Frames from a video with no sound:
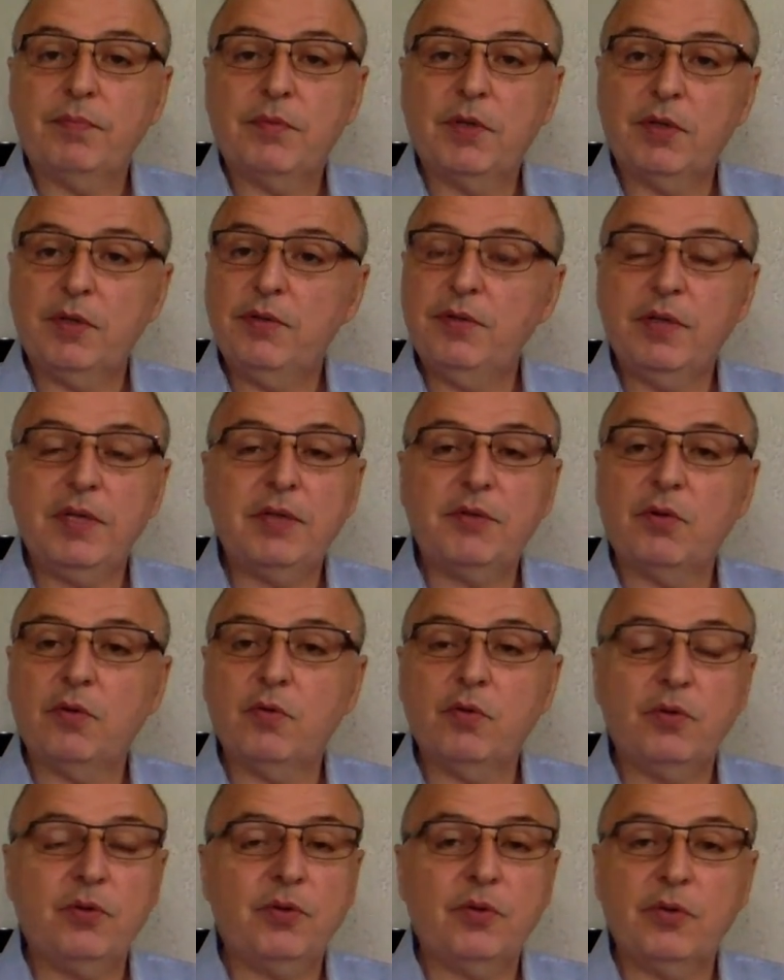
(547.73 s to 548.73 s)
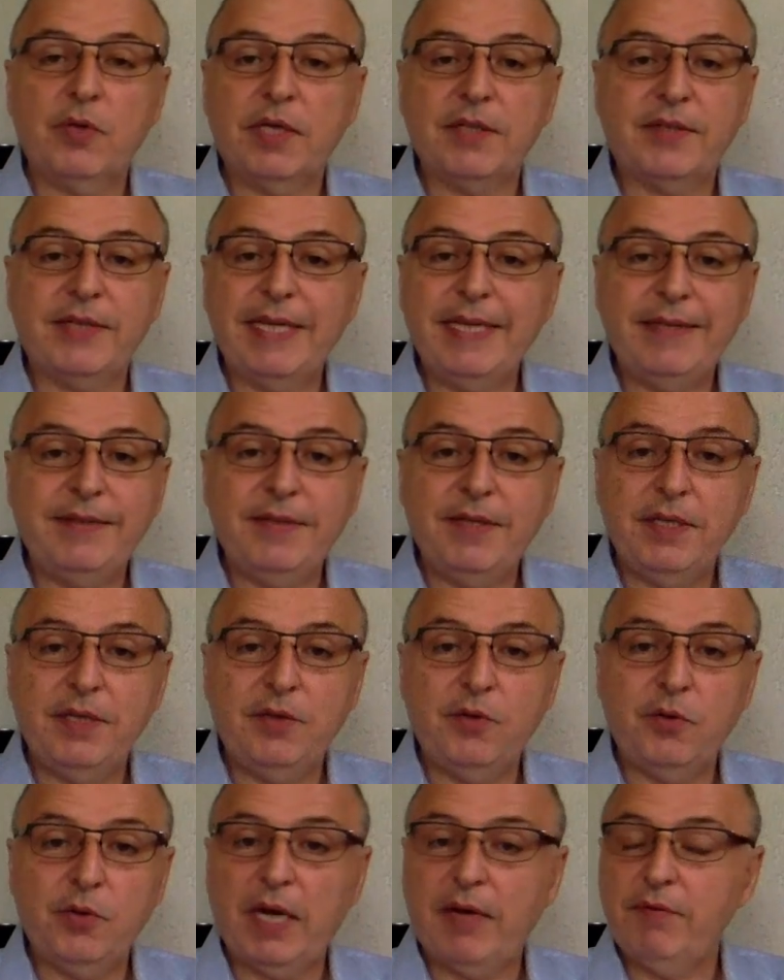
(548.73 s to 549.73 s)
There isn't a solution as easy.
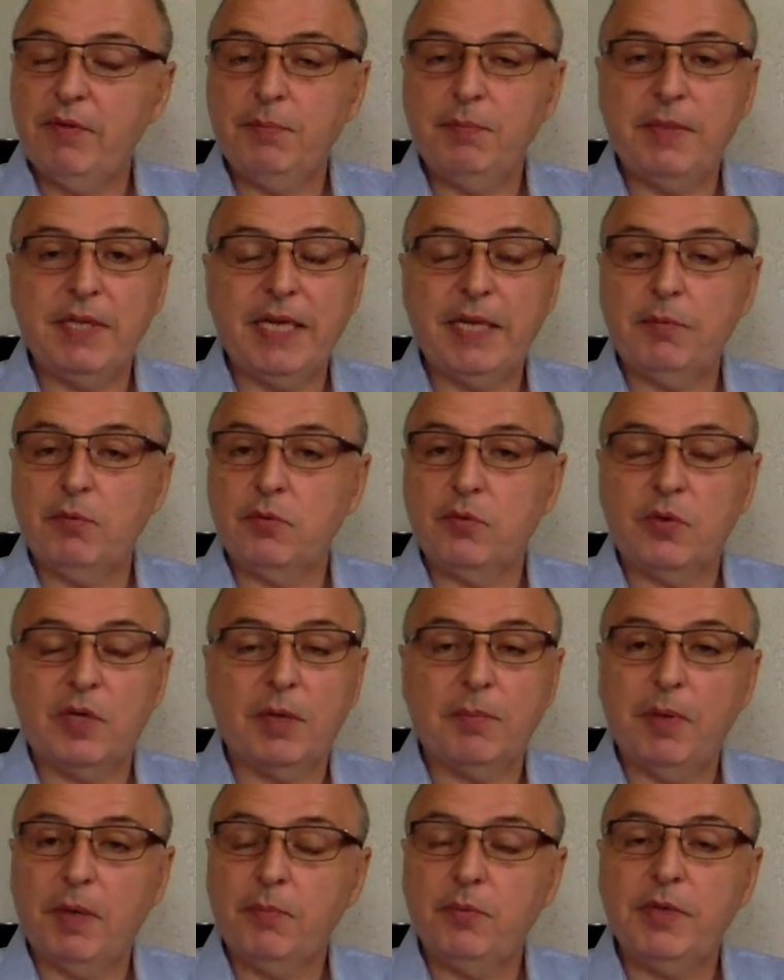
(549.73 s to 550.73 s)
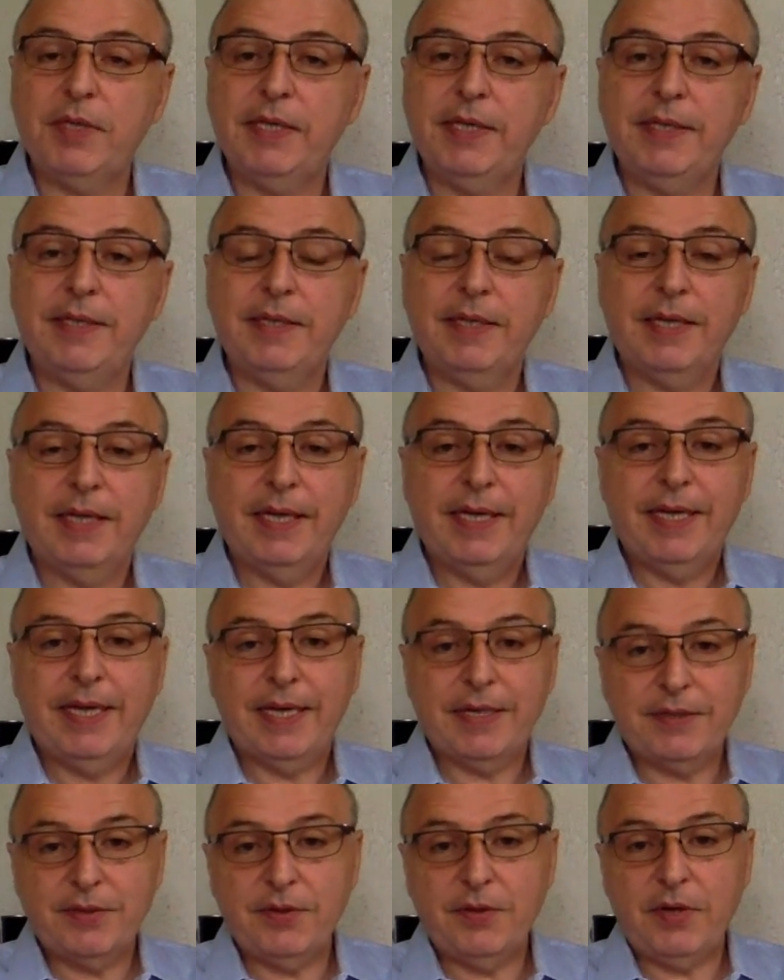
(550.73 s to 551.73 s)
You haven't been able to come up with it,
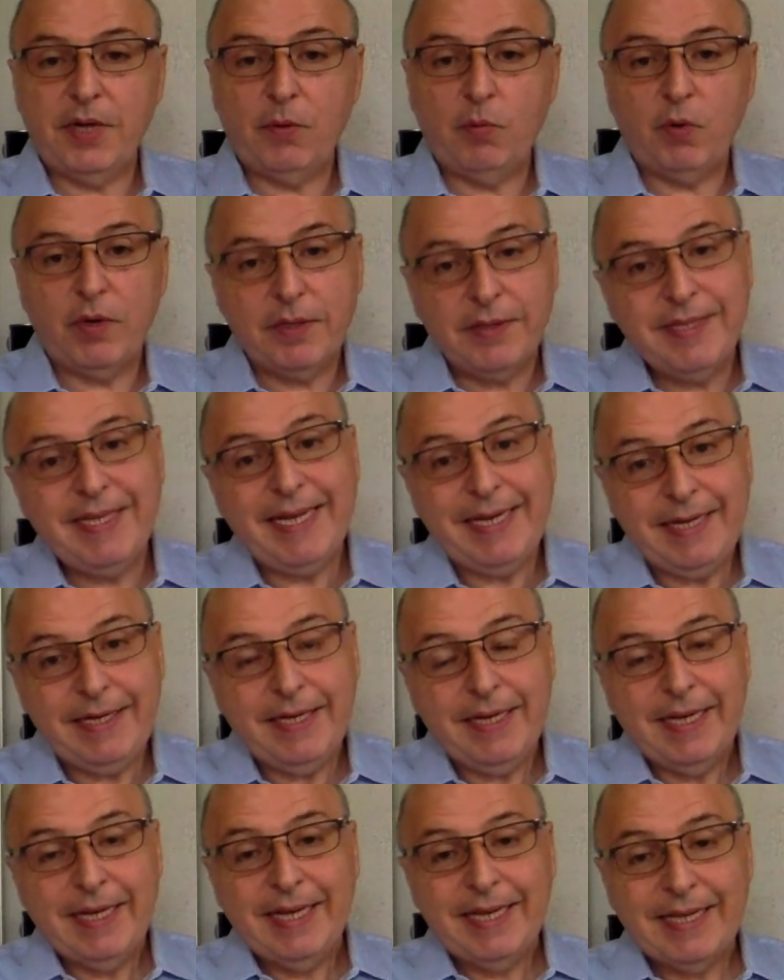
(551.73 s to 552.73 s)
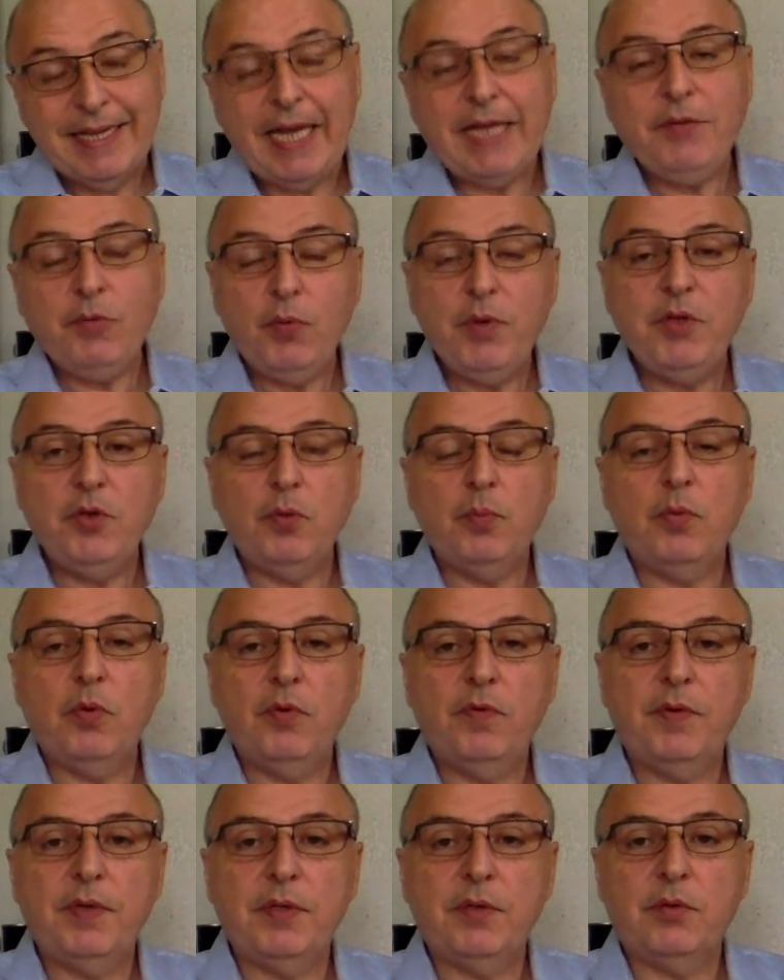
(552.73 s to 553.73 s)
etc. Well, then that's when you
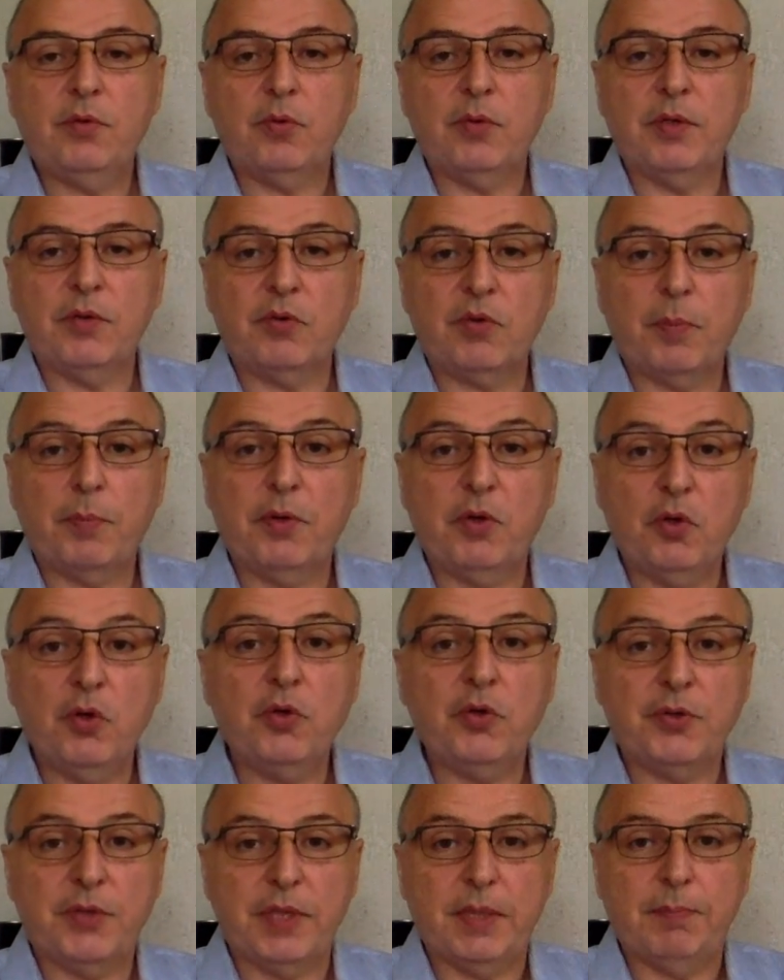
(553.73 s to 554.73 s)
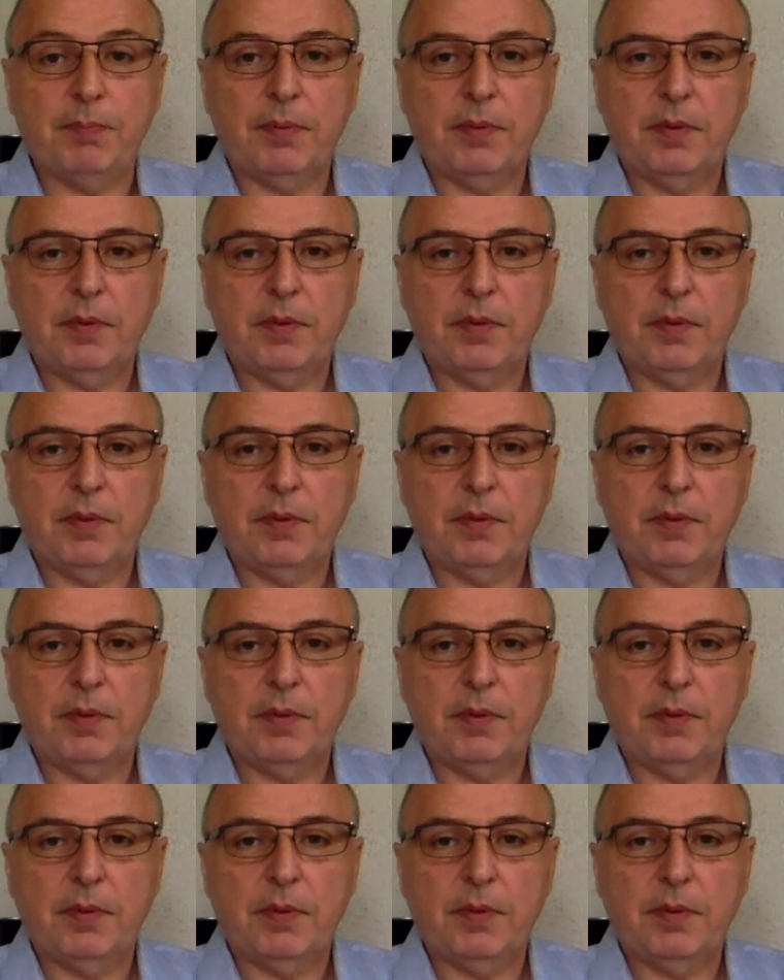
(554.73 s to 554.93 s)
move into entrepreneurship.